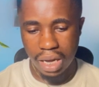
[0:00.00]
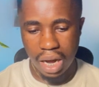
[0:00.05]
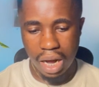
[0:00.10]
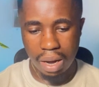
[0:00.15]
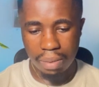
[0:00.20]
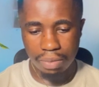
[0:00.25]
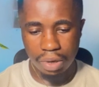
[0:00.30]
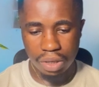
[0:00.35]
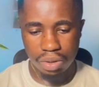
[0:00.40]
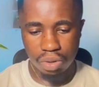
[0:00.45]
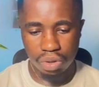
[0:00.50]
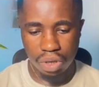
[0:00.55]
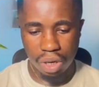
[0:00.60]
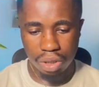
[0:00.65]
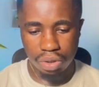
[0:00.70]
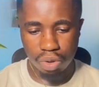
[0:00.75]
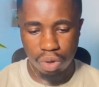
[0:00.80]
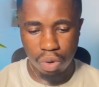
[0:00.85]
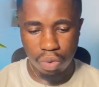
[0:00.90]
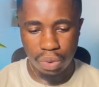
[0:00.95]
Now I'm going to
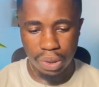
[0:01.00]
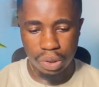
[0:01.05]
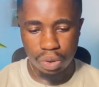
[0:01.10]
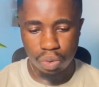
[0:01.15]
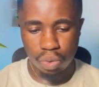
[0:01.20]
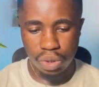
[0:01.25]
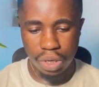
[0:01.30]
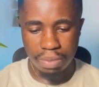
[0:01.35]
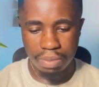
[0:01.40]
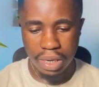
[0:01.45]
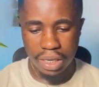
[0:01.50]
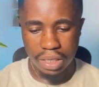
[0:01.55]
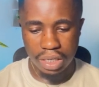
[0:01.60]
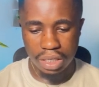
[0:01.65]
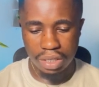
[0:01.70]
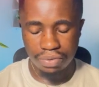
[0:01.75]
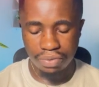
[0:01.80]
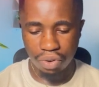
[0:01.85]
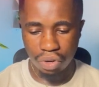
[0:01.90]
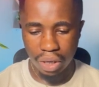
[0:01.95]
just go with 2
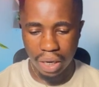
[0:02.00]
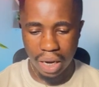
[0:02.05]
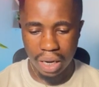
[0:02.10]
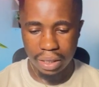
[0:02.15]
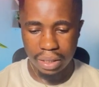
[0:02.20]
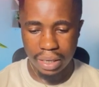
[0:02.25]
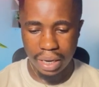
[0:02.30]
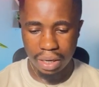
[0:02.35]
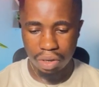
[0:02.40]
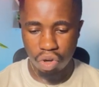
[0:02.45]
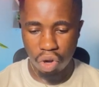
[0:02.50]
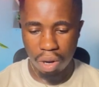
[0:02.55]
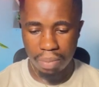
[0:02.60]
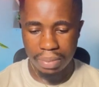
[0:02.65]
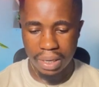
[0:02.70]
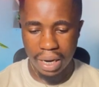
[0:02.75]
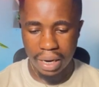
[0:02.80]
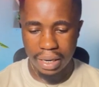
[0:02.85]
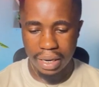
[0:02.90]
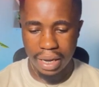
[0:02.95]
images for now. Then
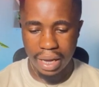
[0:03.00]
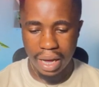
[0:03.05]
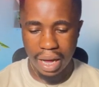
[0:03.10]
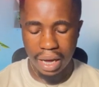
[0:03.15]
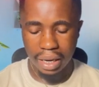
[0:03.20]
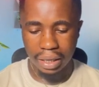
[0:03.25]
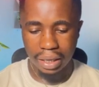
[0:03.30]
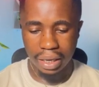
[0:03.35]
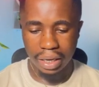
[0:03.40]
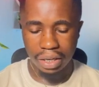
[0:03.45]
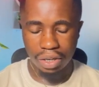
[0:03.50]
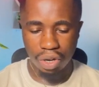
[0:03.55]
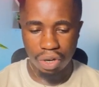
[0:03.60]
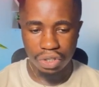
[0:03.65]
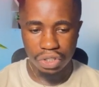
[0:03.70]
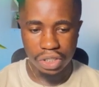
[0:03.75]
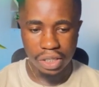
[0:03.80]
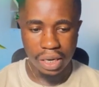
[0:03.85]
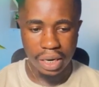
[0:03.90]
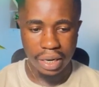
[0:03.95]
come down here and click
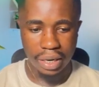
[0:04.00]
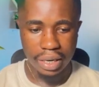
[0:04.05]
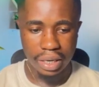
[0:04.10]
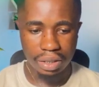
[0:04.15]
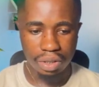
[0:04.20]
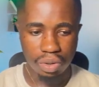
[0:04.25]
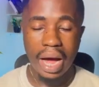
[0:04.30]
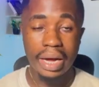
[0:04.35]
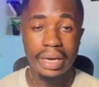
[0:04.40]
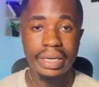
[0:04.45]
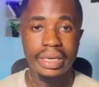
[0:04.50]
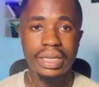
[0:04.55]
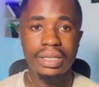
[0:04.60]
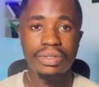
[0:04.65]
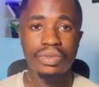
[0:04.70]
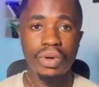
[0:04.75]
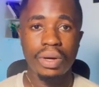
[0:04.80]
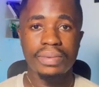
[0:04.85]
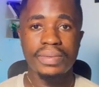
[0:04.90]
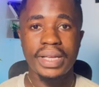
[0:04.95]
on generate. And
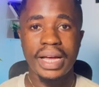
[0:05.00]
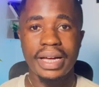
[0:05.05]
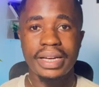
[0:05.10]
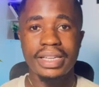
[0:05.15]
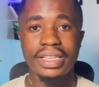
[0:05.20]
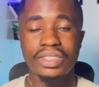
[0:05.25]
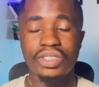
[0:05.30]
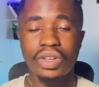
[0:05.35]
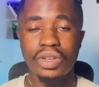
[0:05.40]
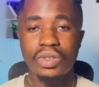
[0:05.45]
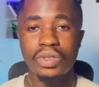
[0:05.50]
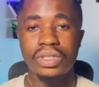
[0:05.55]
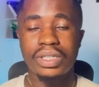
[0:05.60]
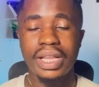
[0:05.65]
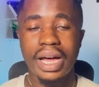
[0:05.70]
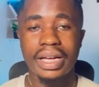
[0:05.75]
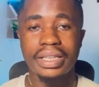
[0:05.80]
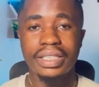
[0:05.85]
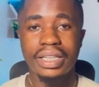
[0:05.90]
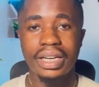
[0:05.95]
this website is going to
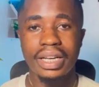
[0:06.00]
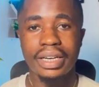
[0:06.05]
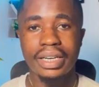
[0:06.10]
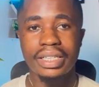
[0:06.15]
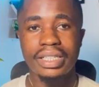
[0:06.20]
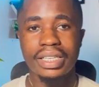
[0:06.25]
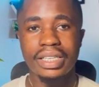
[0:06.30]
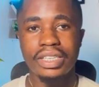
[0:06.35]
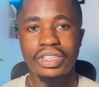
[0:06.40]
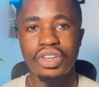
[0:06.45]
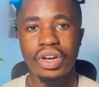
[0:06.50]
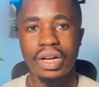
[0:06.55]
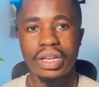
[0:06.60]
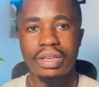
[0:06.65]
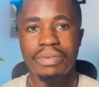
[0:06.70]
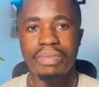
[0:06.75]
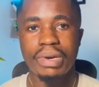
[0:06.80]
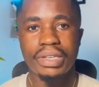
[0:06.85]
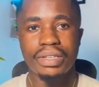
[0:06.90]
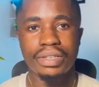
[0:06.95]
start generating your
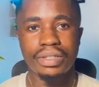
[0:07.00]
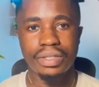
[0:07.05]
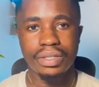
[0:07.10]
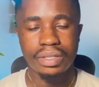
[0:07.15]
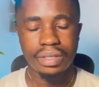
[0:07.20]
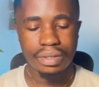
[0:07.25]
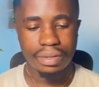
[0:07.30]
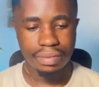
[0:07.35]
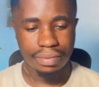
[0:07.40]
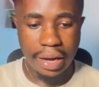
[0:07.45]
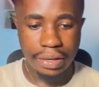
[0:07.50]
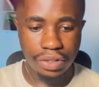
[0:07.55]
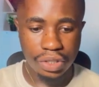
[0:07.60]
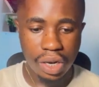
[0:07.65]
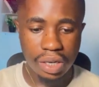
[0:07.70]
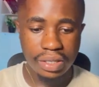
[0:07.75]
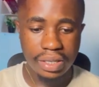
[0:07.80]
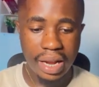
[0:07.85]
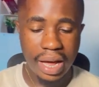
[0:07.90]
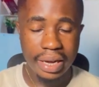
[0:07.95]
images. And
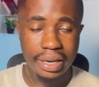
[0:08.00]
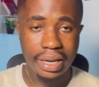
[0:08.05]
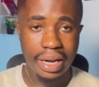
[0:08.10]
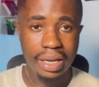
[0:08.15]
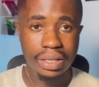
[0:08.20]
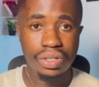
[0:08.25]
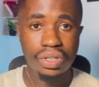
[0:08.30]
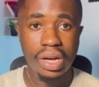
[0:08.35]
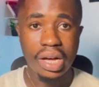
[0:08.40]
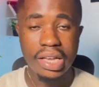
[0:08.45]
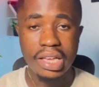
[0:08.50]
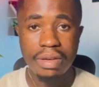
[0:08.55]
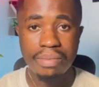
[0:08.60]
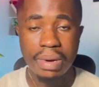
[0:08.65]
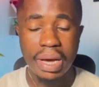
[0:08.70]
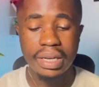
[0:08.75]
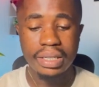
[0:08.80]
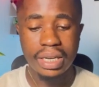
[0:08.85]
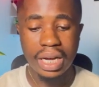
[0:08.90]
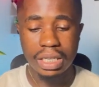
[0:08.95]
just like that, your
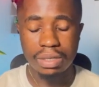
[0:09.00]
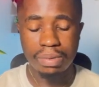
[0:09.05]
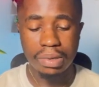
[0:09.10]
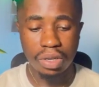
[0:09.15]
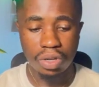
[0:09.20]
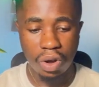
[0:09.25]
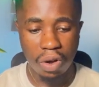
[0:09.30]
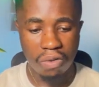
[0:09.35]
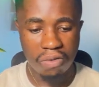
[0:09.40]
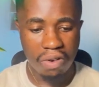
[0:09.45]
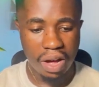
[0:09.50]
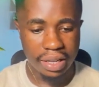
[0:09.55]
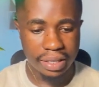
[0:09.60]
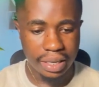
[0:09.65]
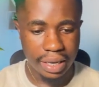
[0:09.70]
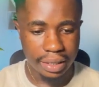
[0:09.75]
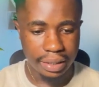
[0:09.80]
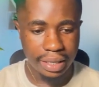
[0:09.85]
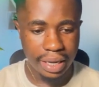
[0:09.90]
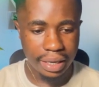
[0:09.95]
image has been converted.